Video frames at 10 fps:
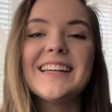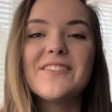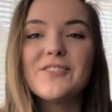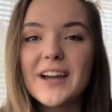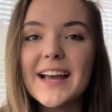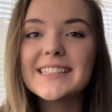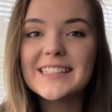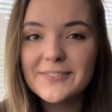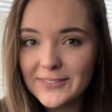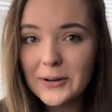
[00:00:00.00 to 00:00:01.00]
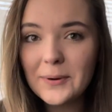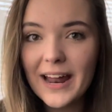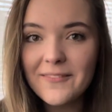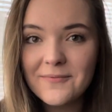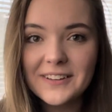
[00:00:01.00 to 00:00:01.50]
you guys could feel what
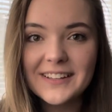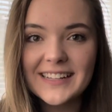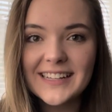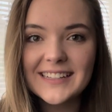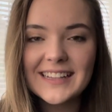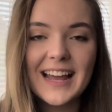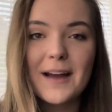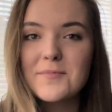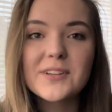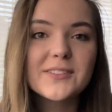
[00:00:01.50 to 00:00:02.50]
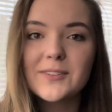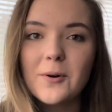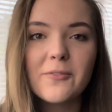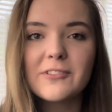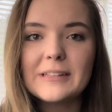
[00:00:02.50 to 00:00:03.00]
I'm feeling. I'm just so
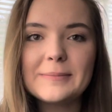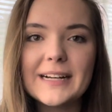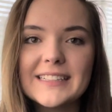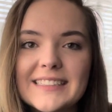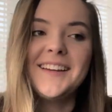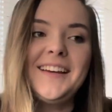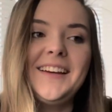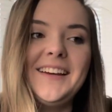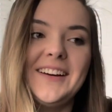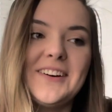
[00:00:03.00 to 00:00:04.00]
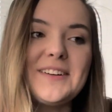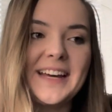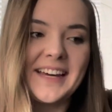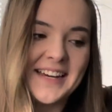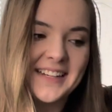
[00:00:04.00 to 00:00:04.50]
overly blessed.
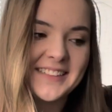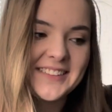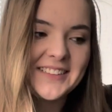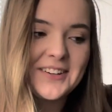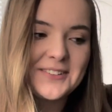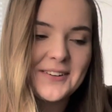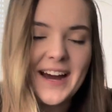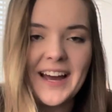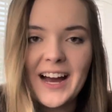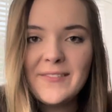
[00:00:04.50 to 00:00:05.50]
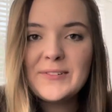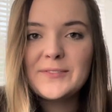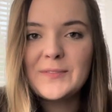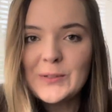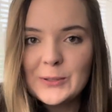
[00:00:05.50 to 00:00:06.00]
Okay, so I have a
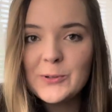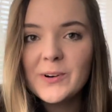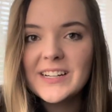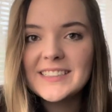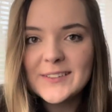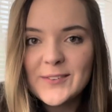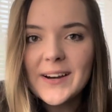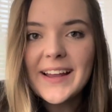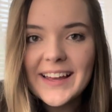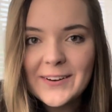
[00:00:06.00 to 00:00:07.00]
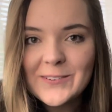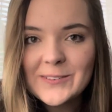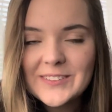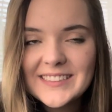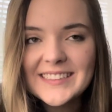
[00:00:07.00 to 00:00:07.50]
few different
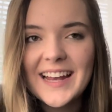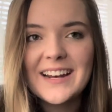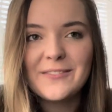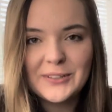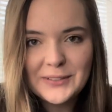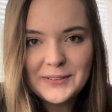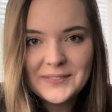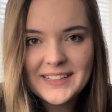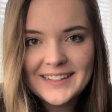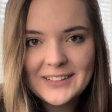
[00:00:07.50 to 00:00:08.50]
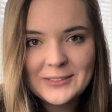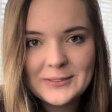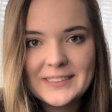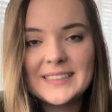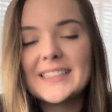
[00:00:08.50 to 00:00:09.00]
angles and a few different
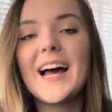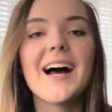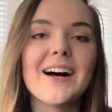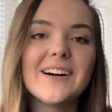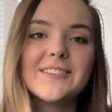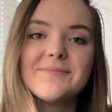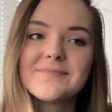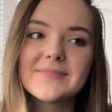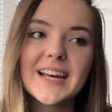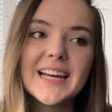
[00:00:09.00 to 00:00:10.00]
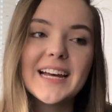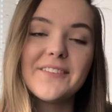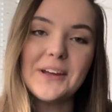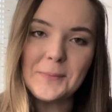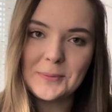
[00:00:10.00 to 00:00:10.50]
videos um, of
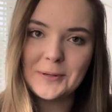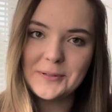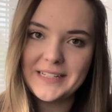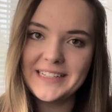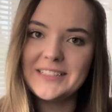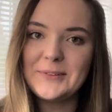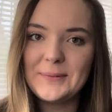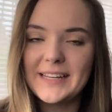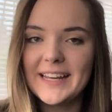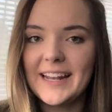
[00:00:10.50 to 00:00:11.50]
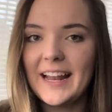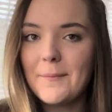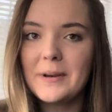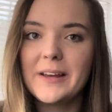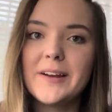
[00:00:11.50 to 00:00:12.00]
him proposing to me and I'm
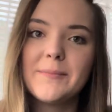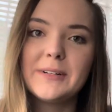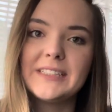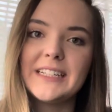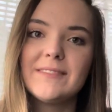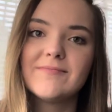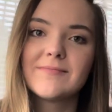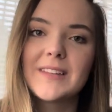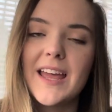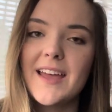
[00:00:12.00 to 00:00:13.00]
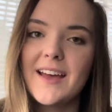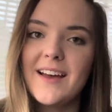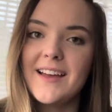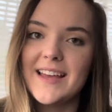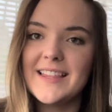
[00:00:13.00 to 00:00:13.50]
gonna put them
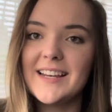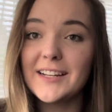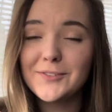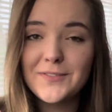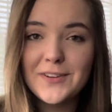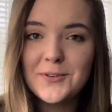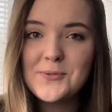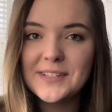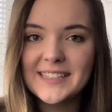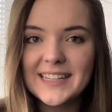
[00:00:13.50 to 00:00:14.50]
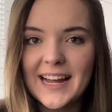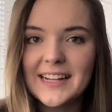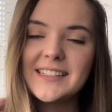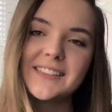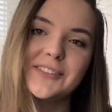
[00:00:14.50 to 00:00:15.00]
in the next few
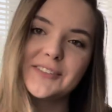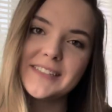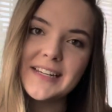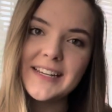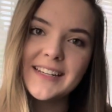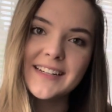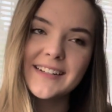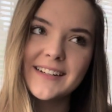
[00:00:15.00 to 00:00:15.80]
slides so you'll see